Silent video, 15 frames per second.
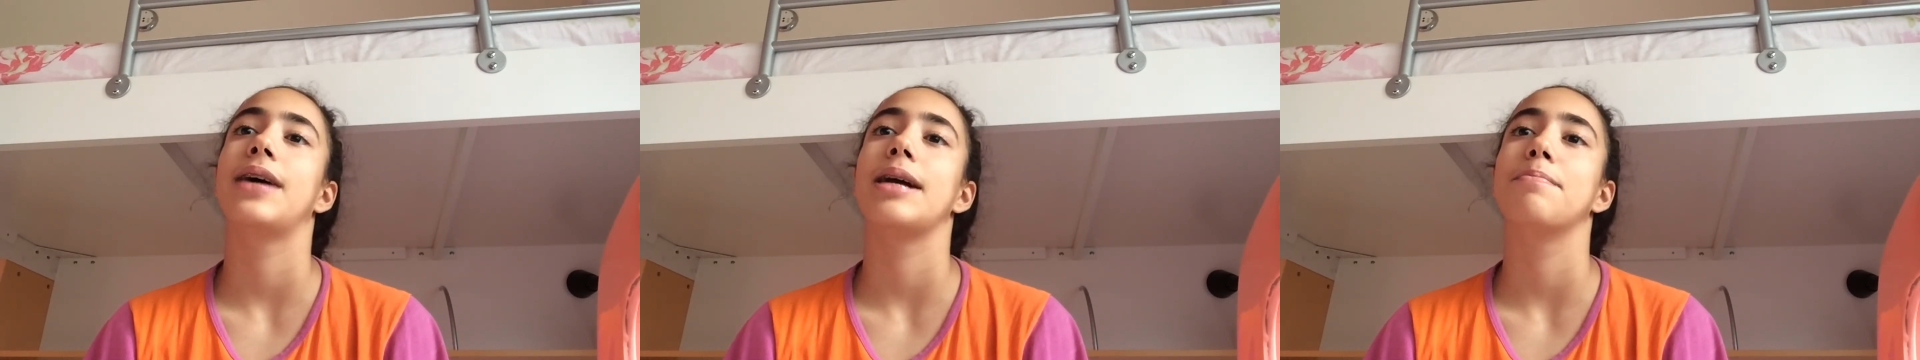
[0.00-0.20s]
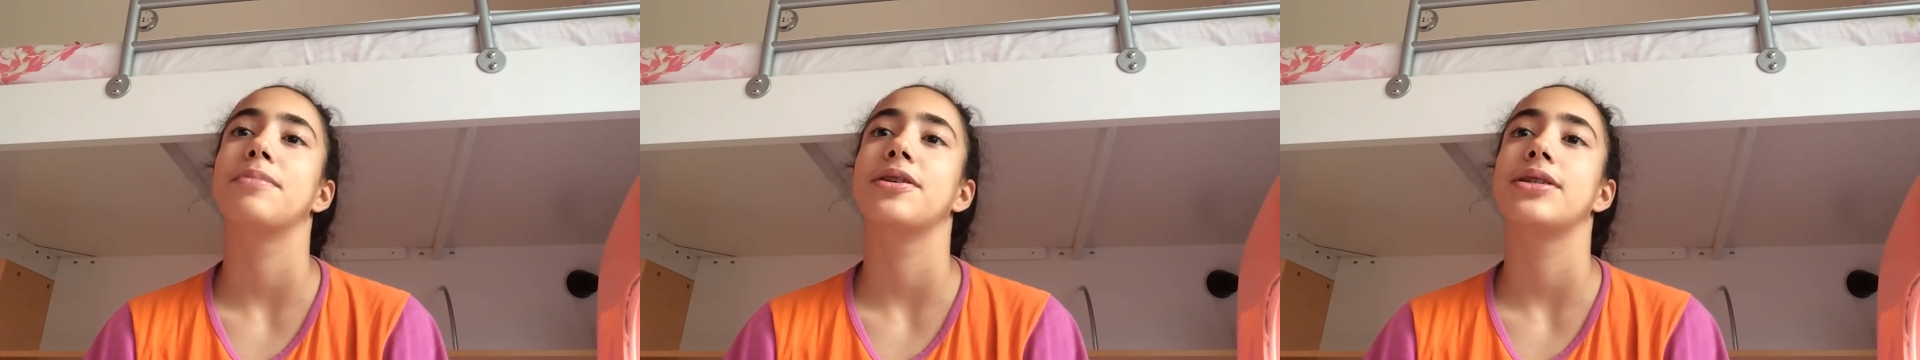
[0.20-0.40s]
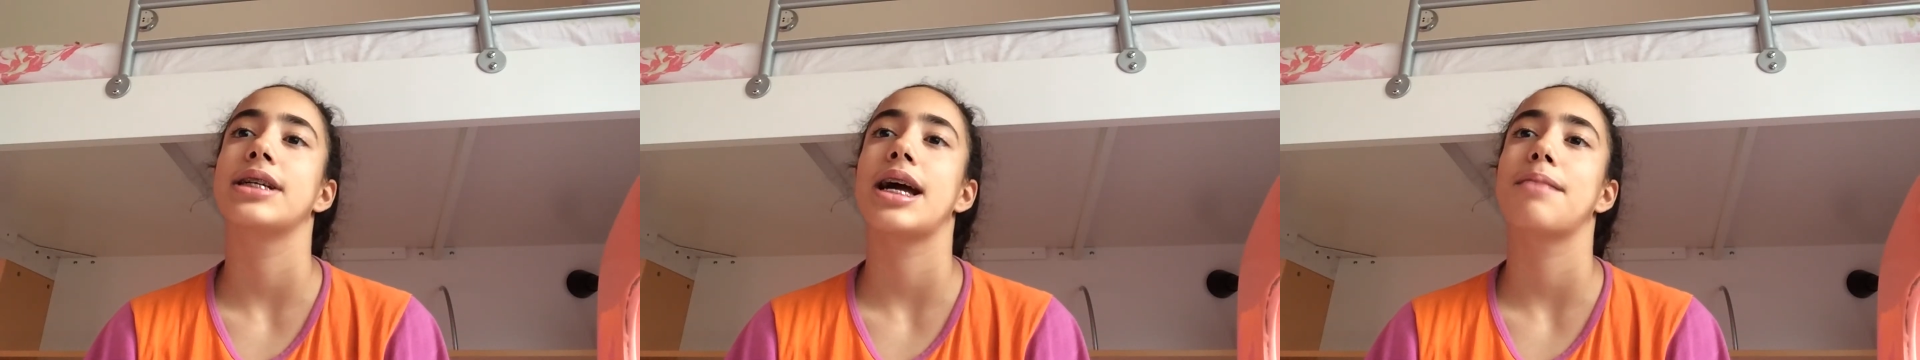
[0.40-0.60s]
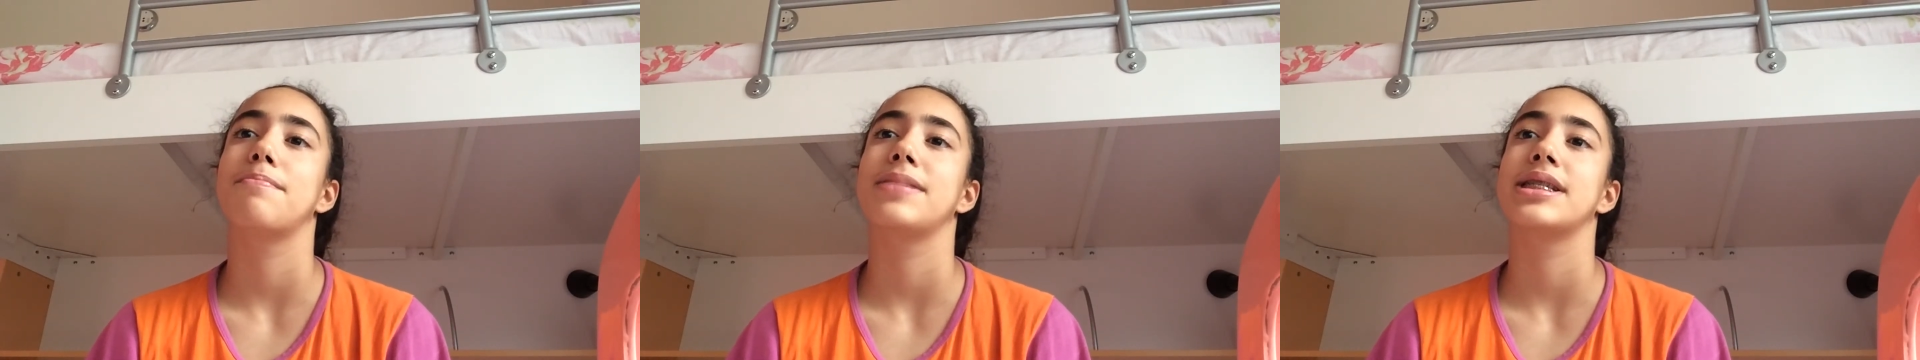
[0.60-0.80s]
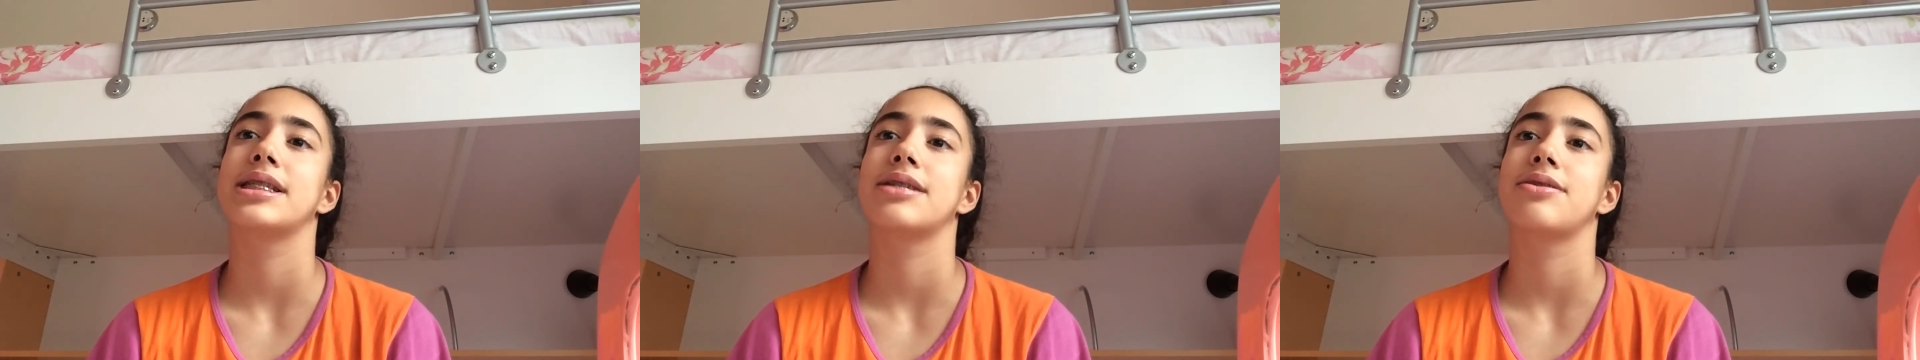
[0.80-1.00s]
and beauty and
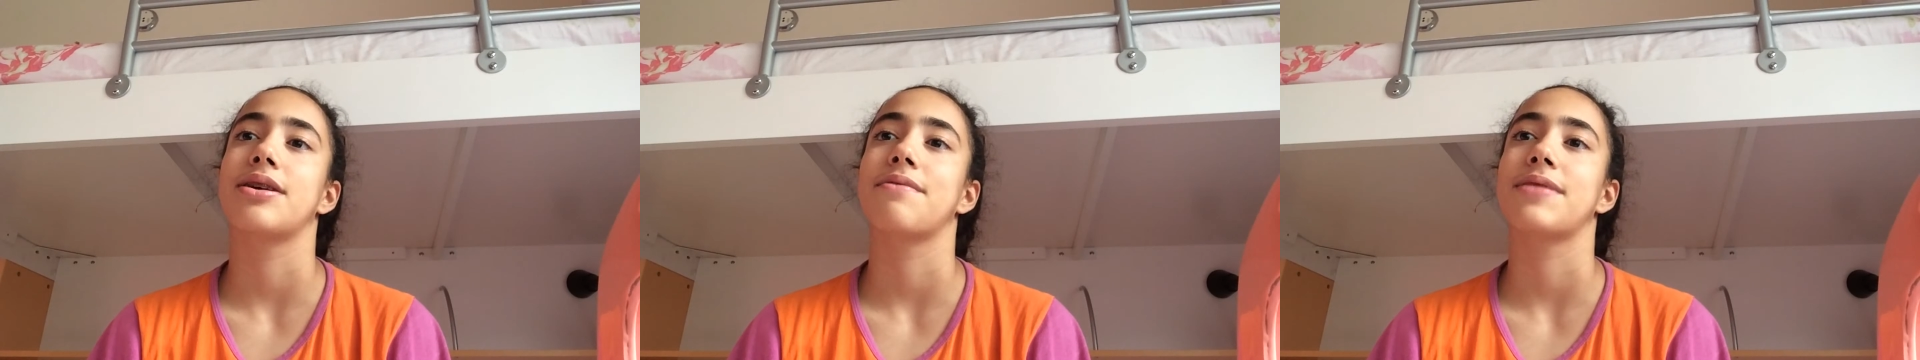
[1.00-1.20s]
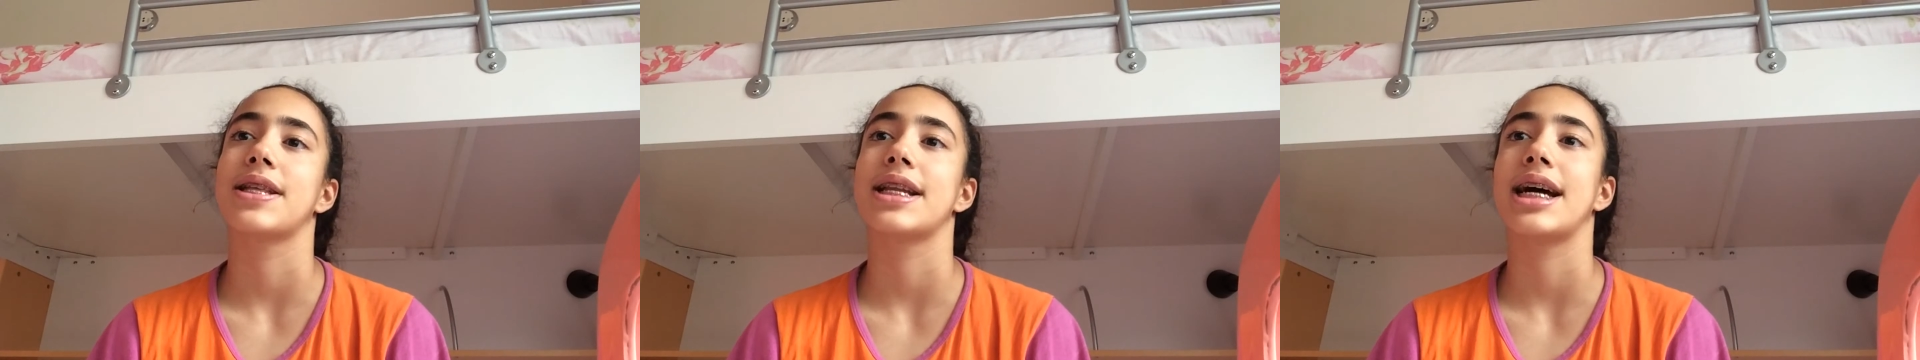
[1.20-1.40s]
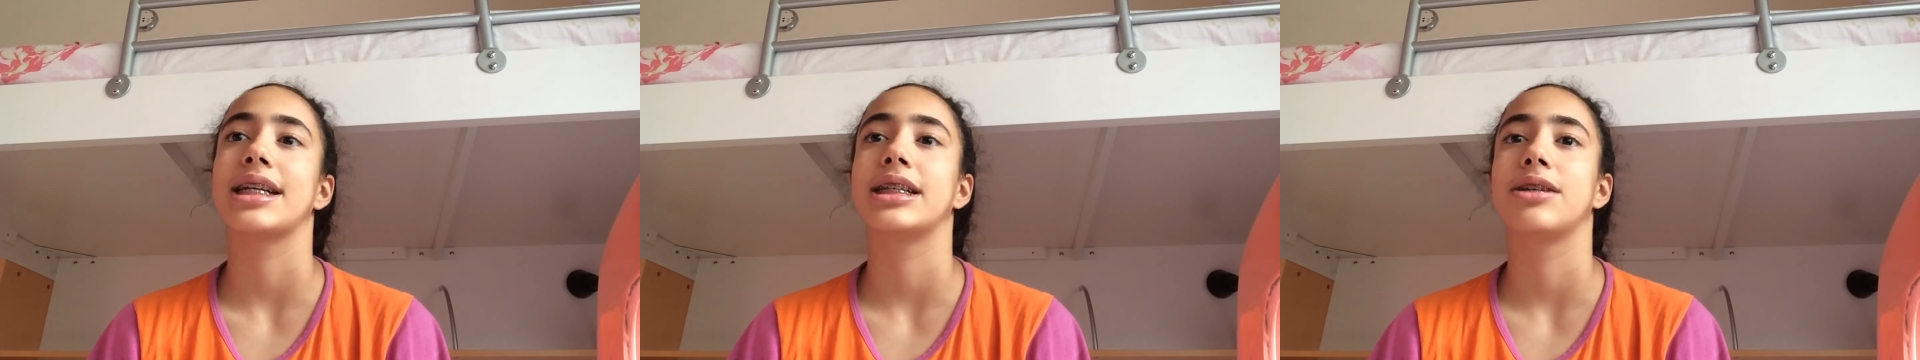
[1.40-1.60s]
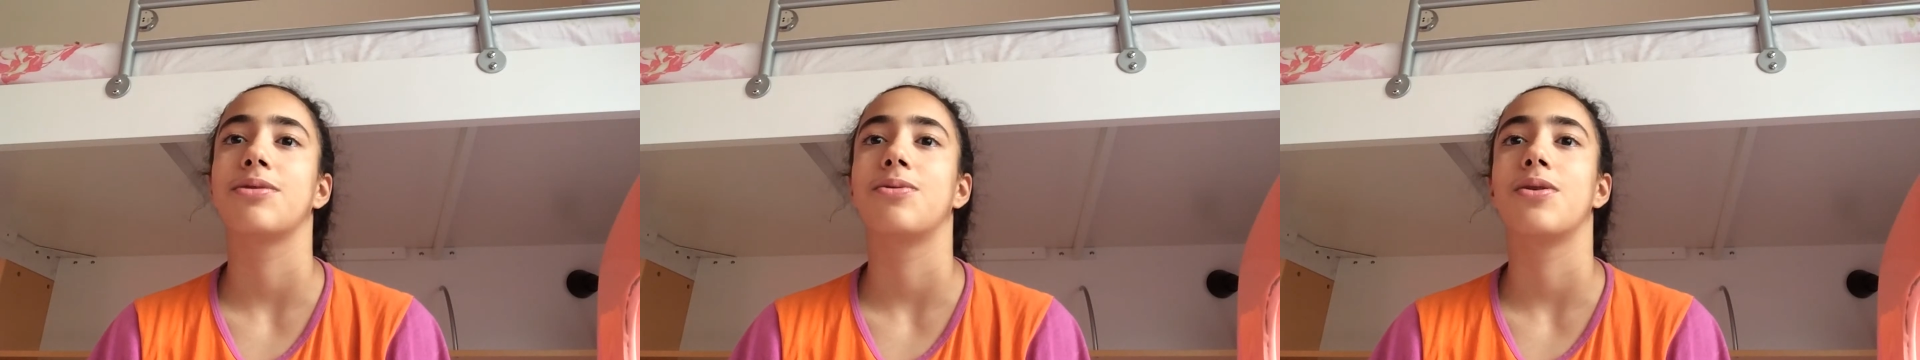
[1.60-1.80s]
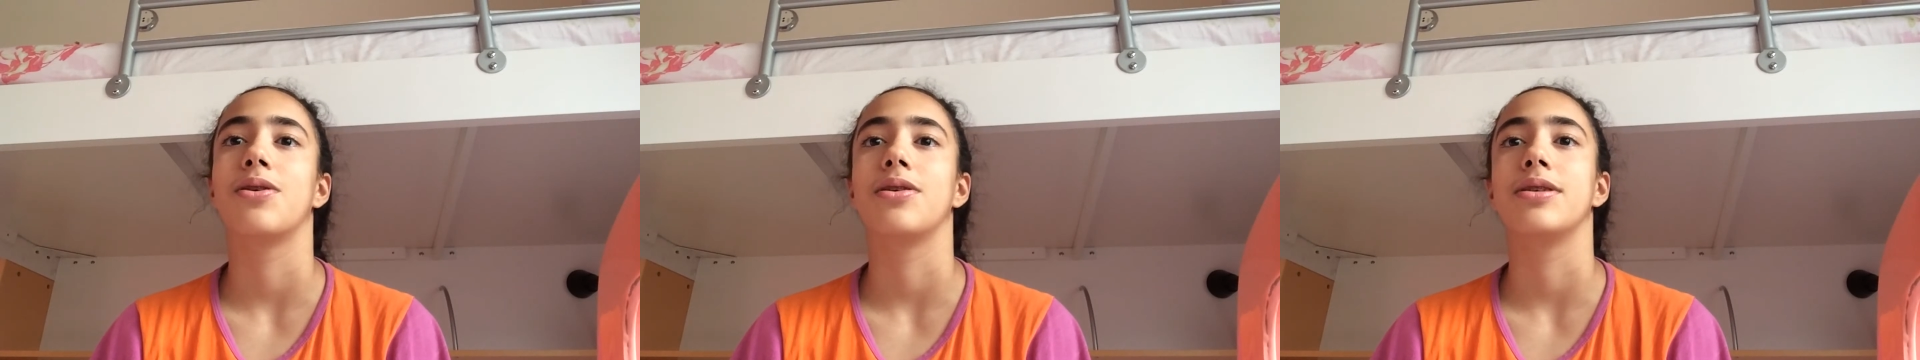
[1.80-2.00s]
mystery of the
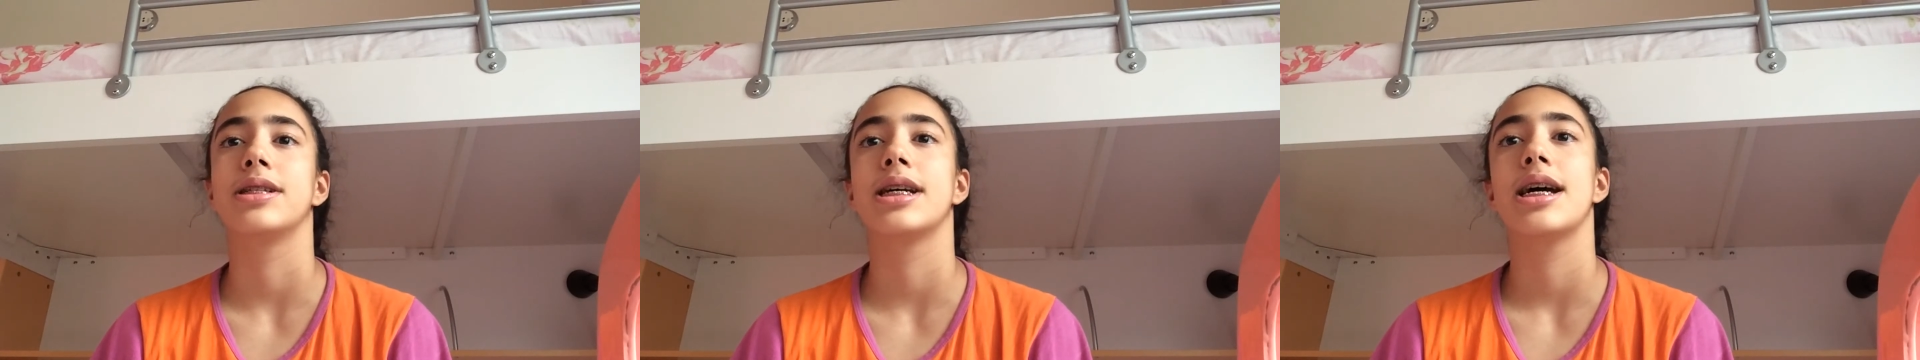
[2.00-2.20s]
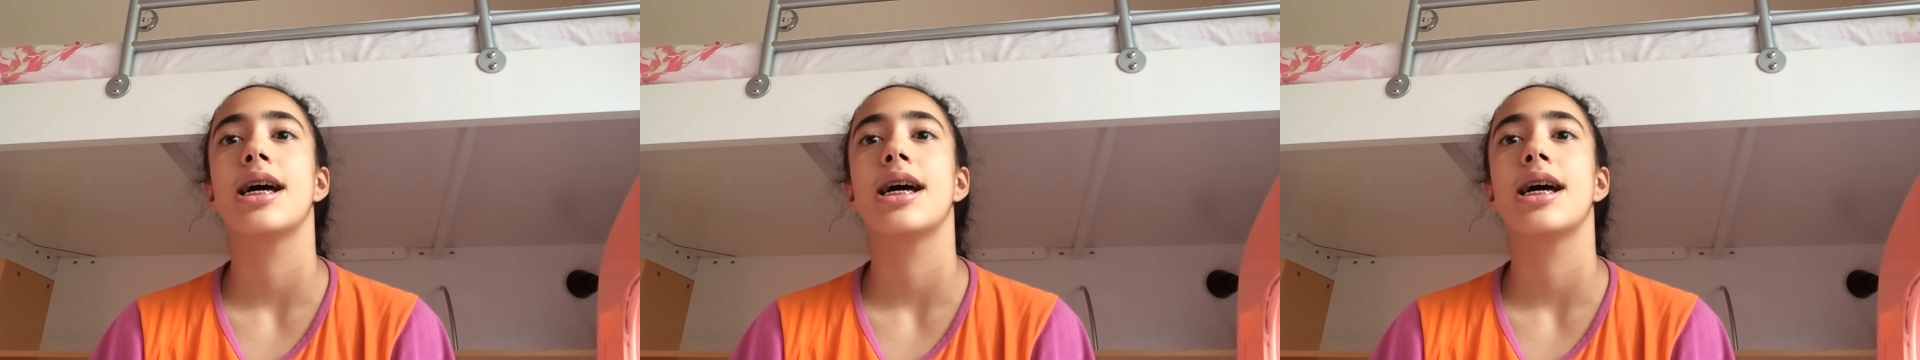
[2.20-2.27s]
natural world.